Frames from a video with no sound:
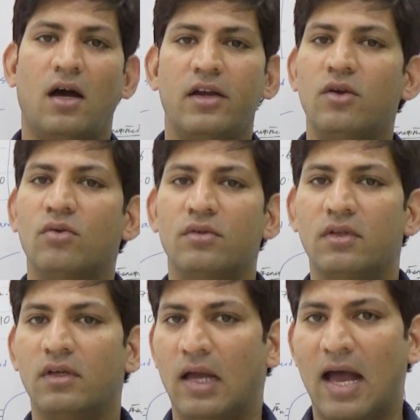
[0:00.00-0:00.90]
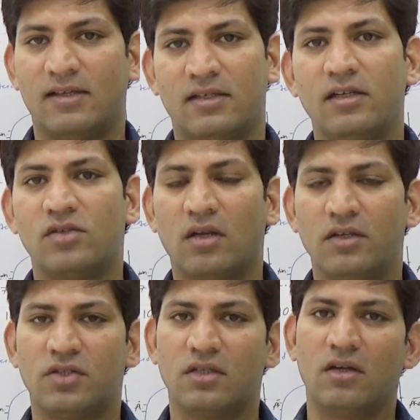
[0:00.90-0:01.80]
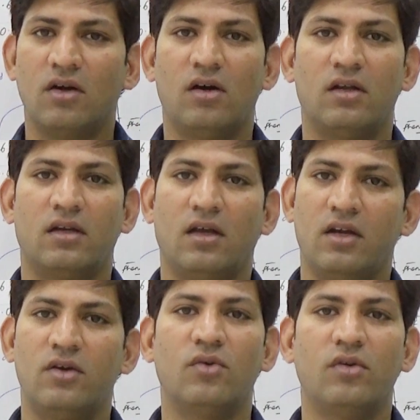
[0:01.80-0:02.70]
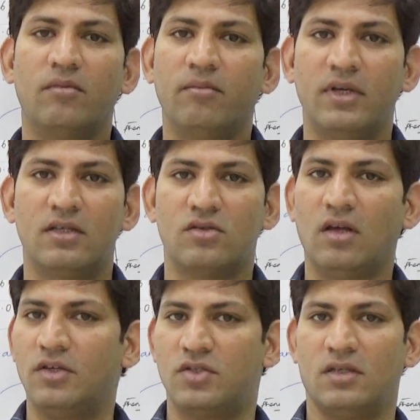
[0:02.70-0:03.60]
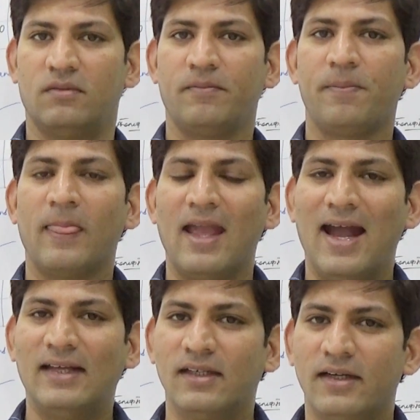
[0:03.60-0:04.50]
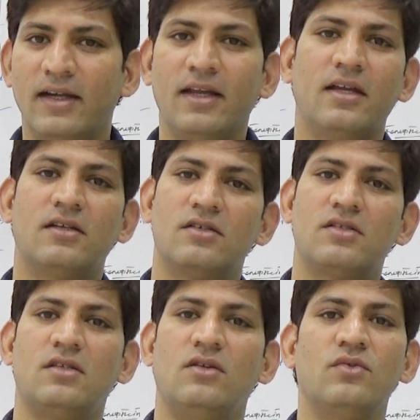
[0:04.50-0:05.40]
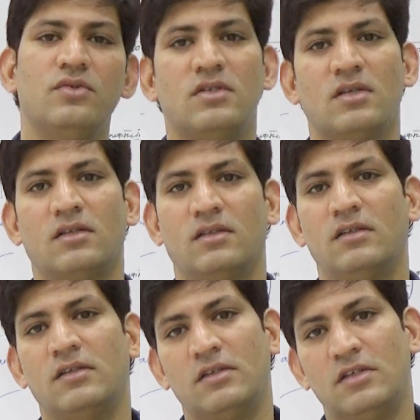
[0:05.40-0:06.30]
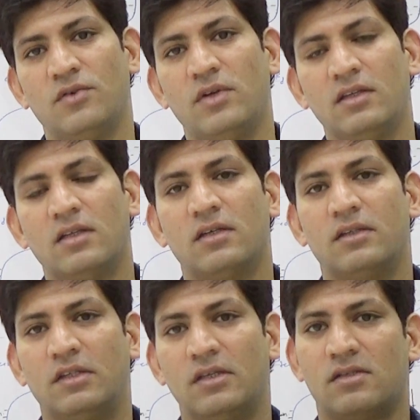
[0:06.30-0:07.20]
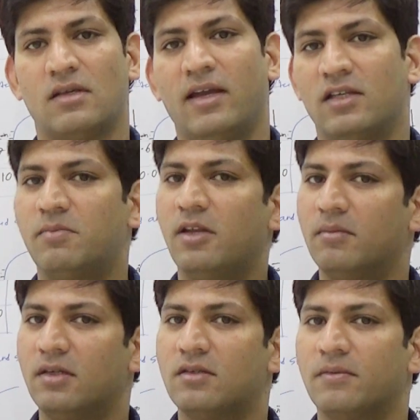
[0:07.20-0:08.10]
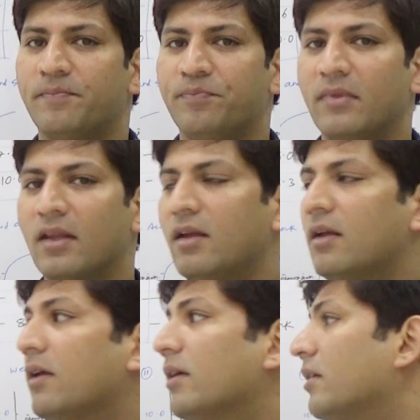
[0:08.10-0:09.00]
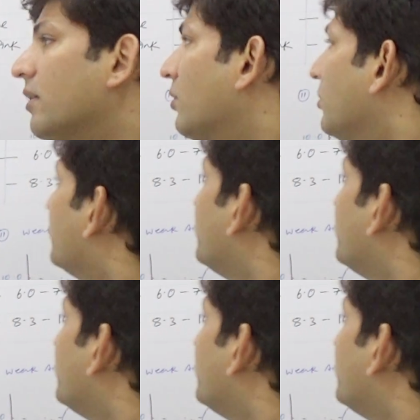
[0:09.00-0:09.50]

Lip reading: unknown acid solution or unknown base solution, and the indicators used during this experiment. Now,